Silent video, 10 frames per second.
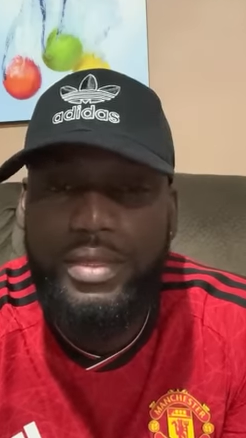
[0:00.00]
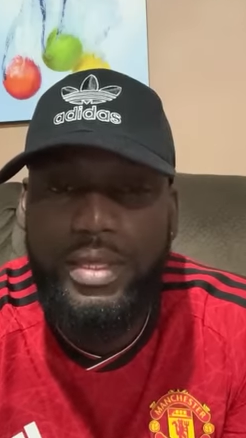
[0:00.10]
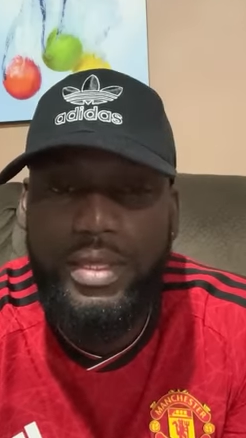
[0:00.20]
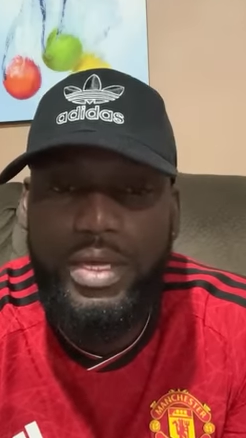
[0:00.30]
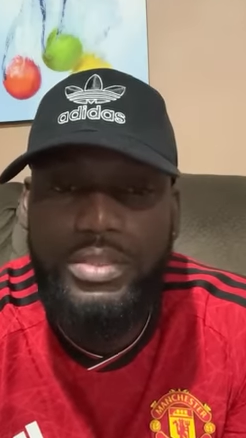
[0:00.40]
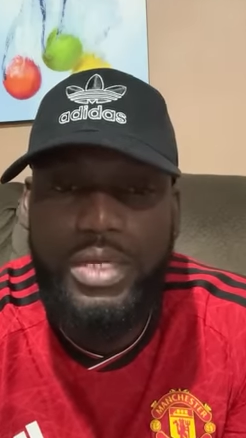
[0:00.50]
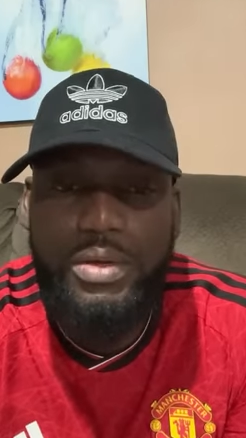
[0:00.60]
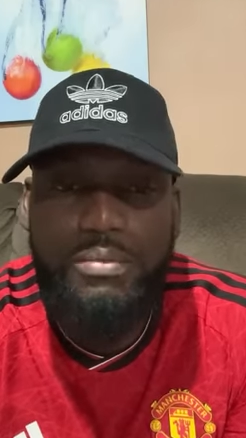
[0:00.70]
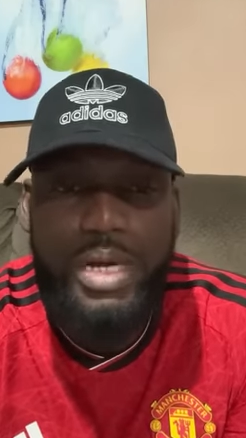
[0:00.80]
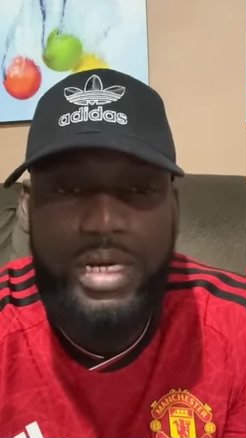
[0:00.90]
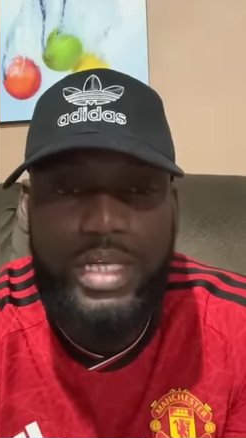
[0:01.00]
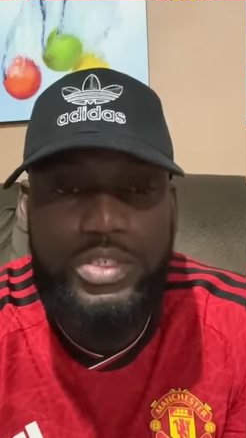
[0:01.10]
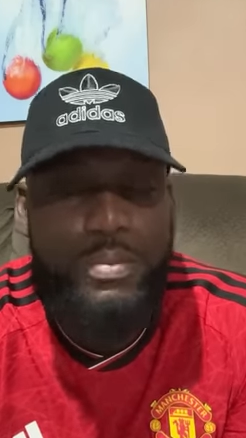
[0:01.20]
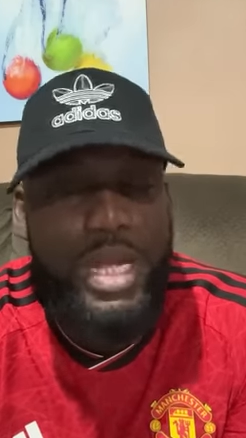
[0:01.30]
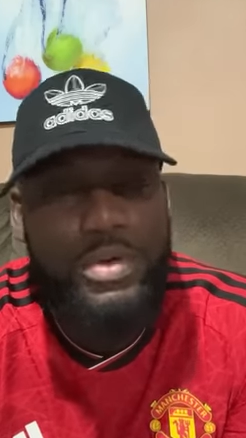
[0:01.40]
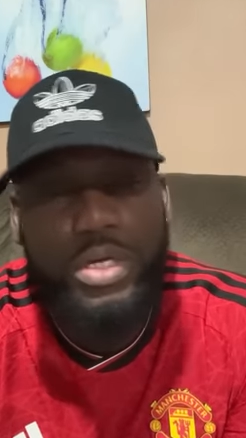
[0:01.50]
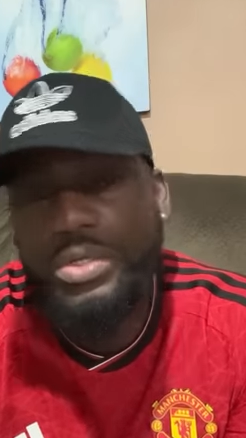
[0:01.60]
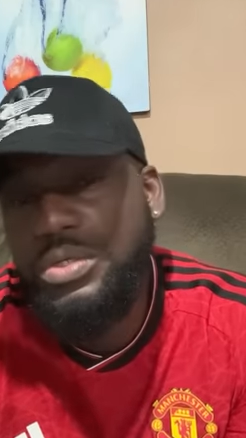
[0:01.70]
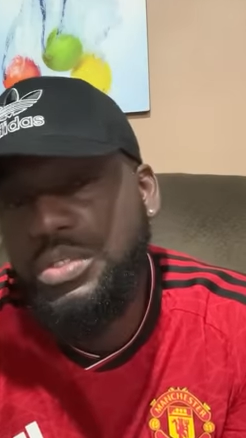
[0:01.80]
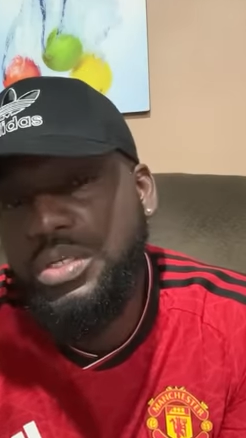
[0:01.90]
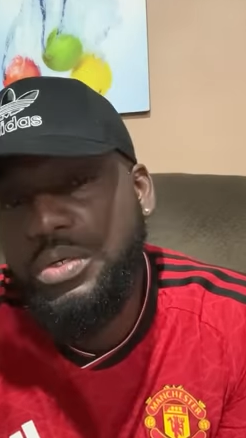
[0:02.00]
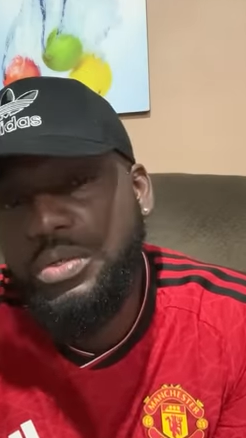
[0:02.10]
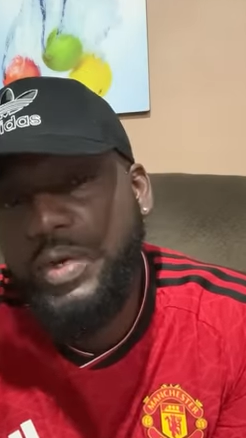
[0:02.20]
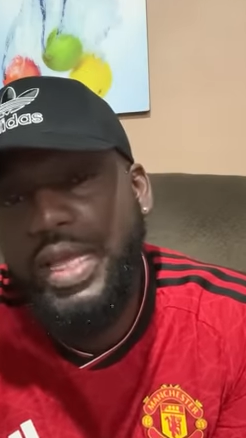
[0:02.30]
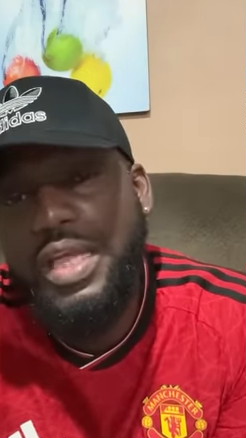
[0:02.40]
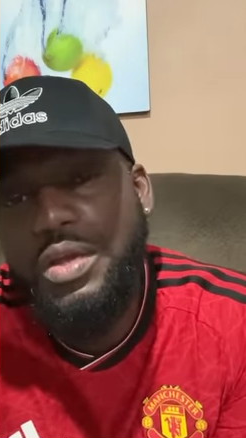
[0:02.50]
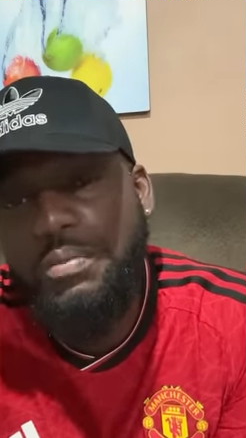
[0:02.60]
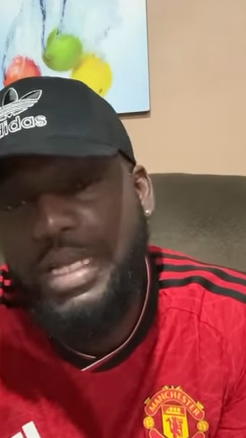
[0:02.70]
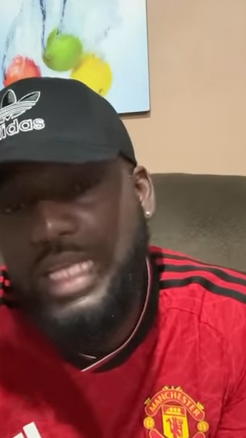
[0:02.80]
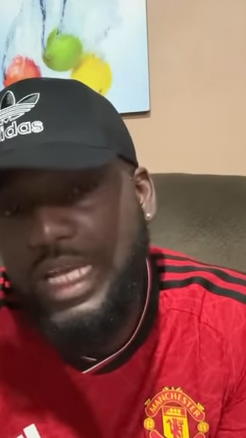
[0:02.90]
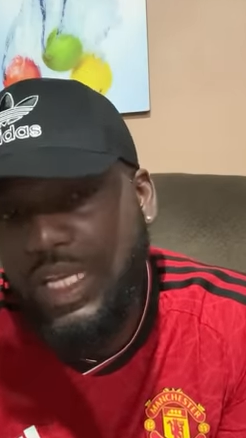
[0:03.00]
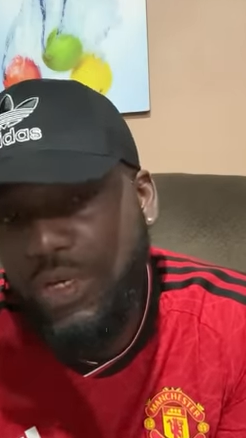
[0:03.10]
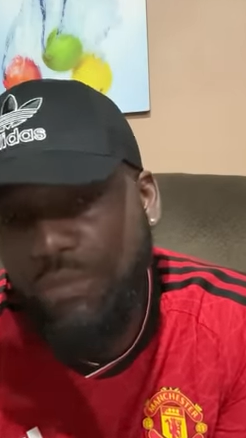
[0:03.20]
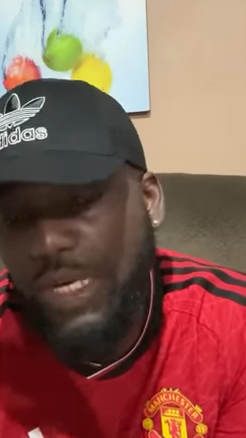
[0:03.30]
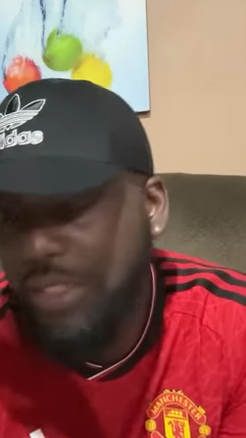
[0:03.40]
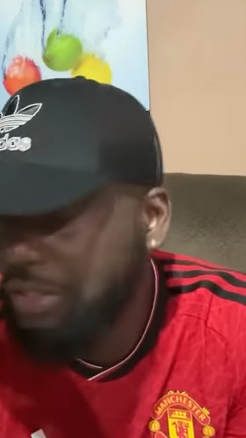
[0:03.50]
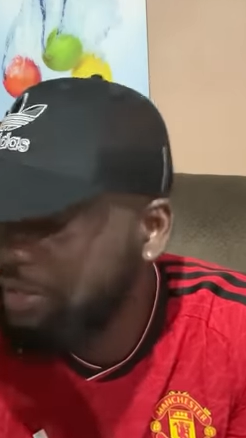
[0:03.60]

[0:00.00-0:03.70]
Give your number. That's what I have record on now. Where your number? Talk your number.